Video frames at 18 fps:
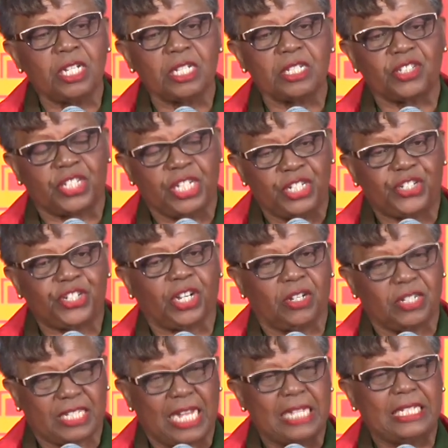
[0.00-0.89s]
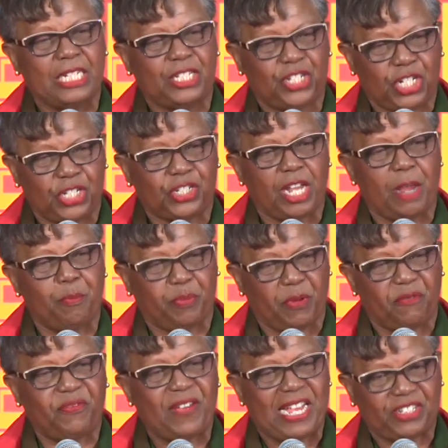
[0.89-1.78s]
teachers and the teaching
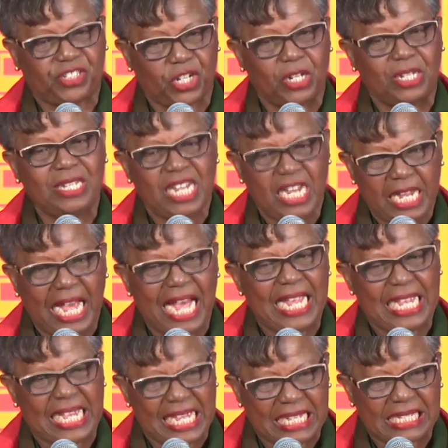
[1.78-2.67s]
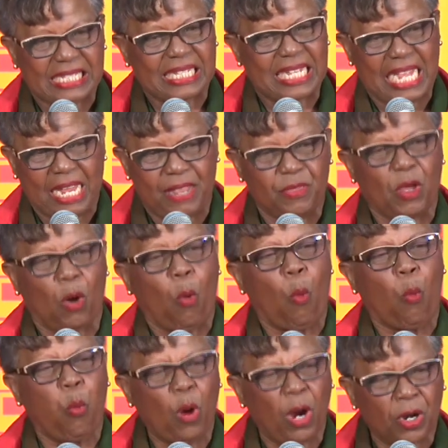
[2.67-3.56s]
profession is in the
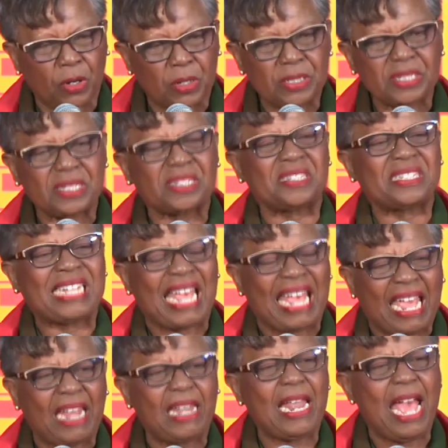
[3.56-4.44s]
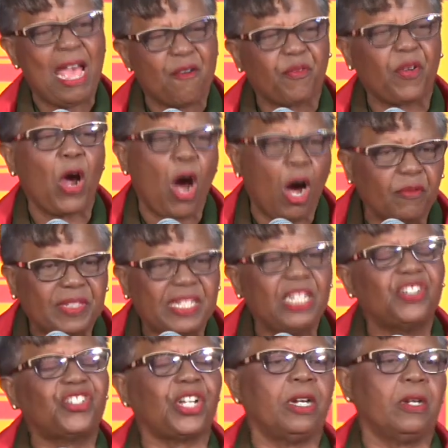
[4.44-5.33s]
worst state ever of
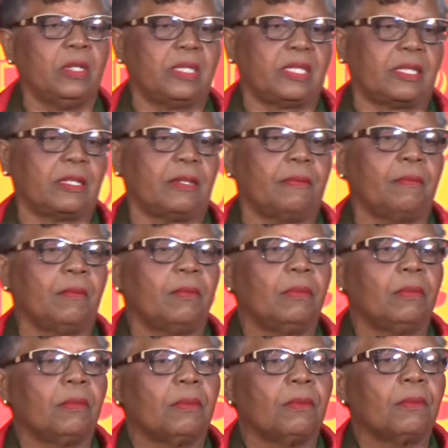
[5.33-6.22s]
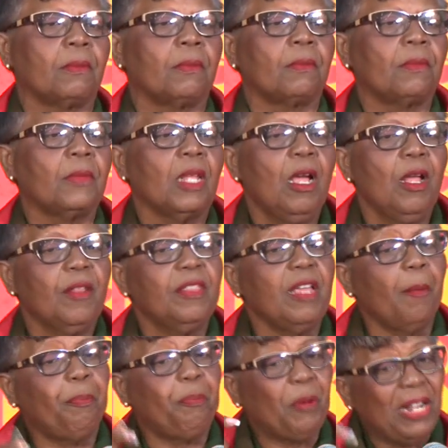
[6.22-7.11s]
teachers.
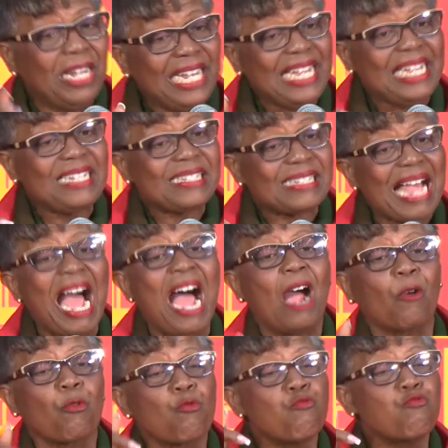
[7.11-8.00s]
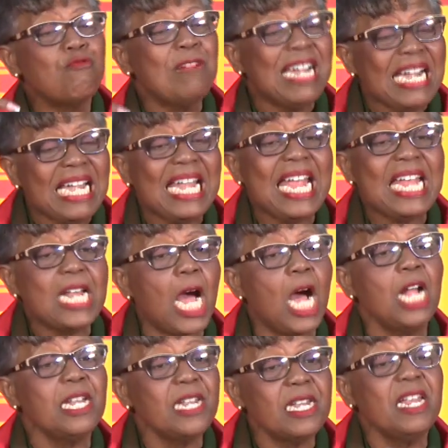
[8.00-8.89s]
The police are reeling
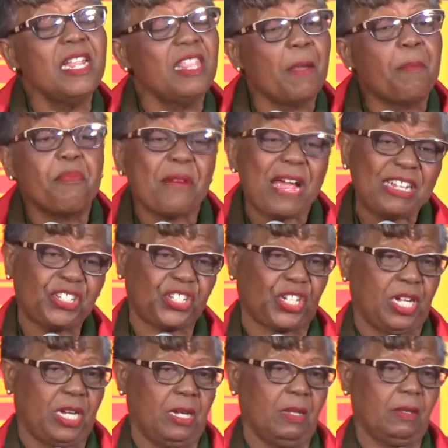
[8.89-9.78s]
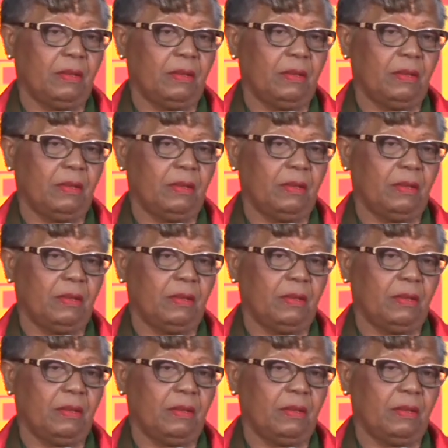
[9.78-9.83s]
under the pressure,